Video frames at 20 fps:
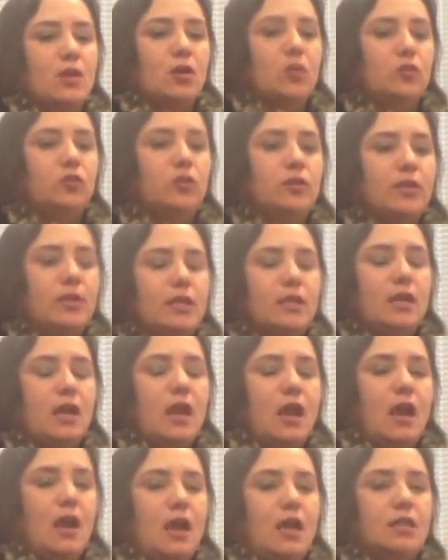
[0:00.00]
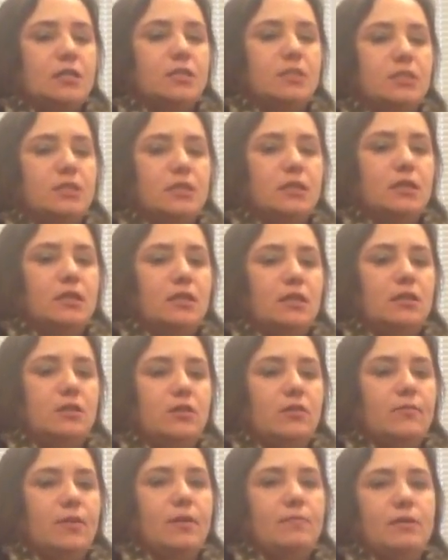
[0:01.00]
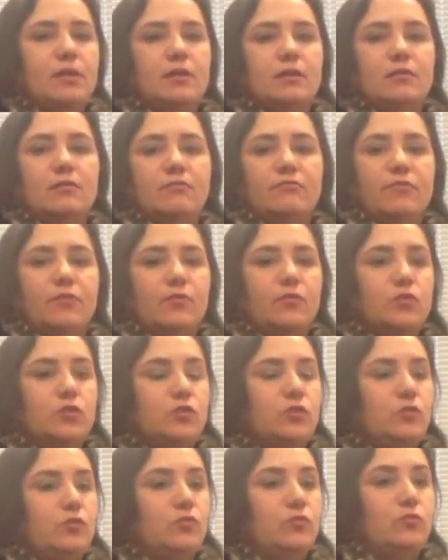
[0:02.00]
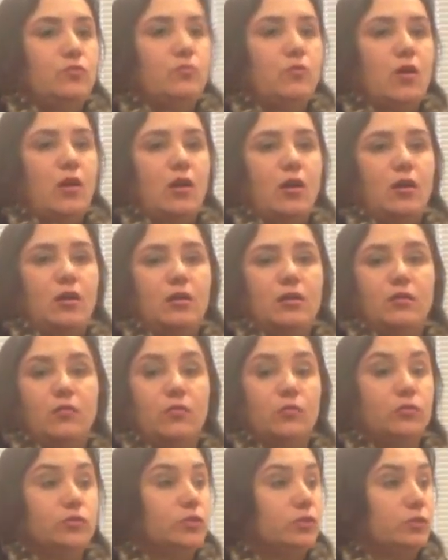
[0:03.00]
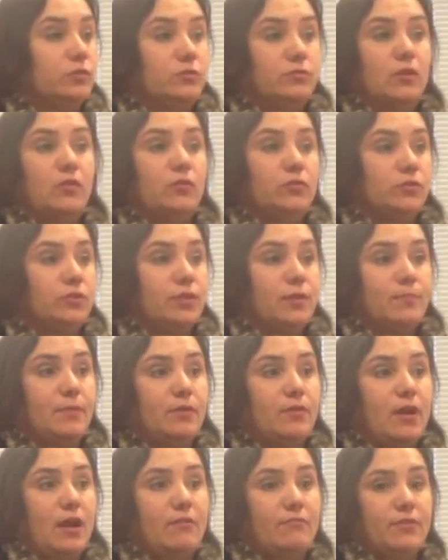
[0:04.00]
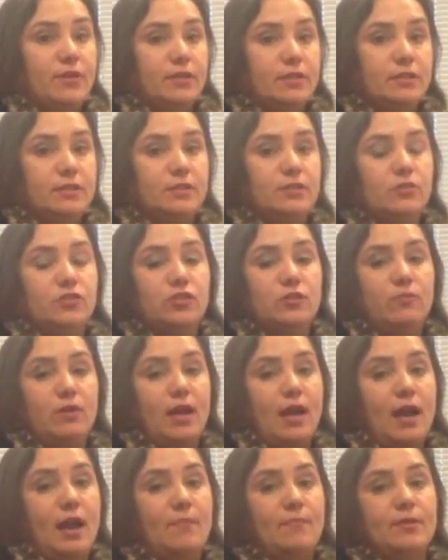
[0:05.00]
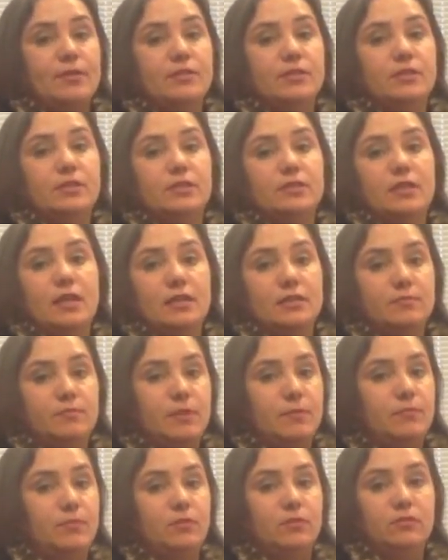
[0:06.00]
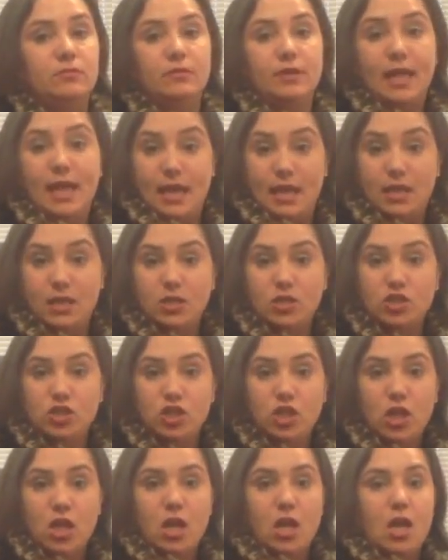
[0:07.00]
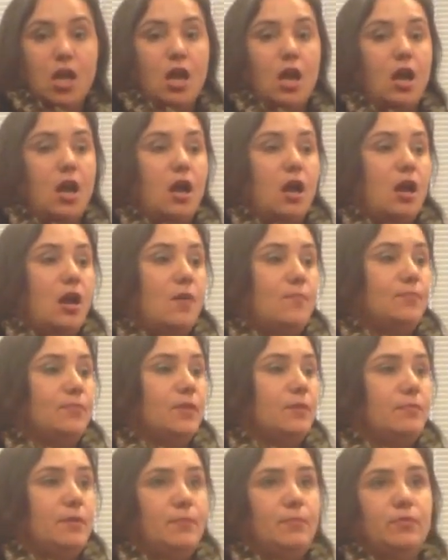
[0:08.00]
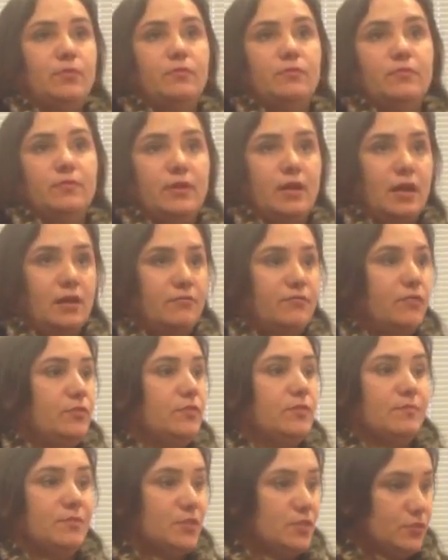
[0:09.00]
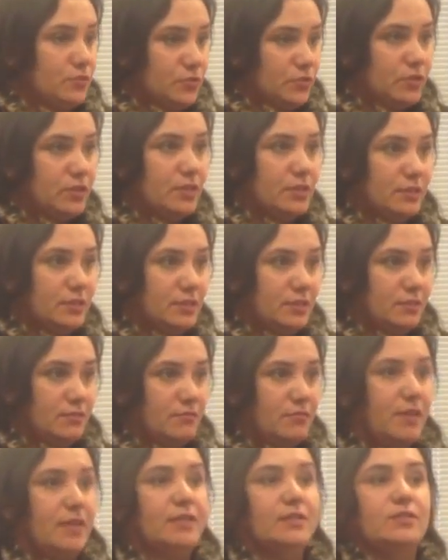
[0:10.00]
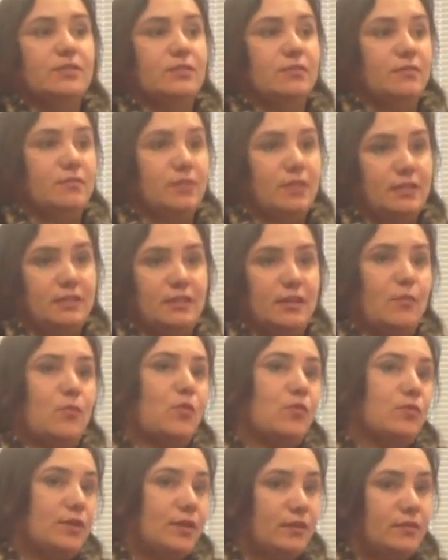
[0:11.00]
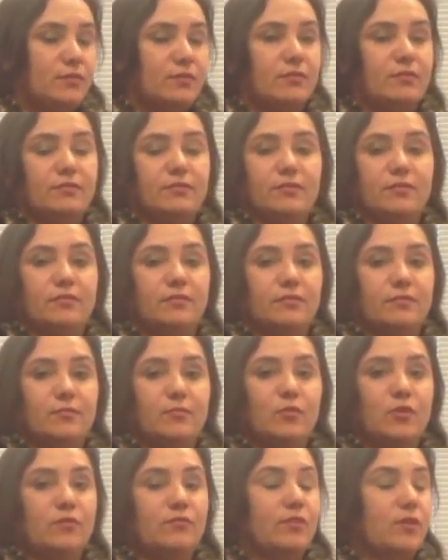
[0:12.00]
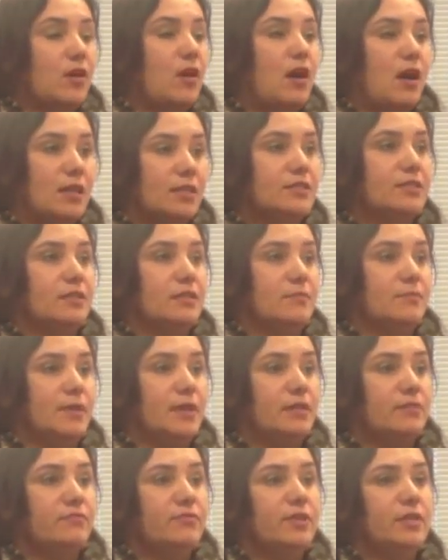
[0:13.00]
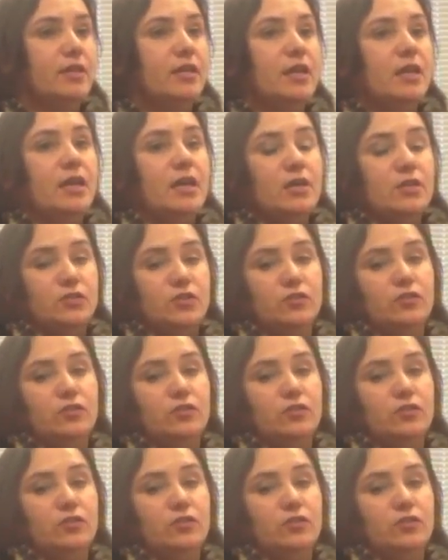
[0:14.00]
looking at, you know, maybe folks who are older demographics. Usually what happens is as people age, people kind of view them as useless, right? So they say, well, they're more of a cost than a benefit. So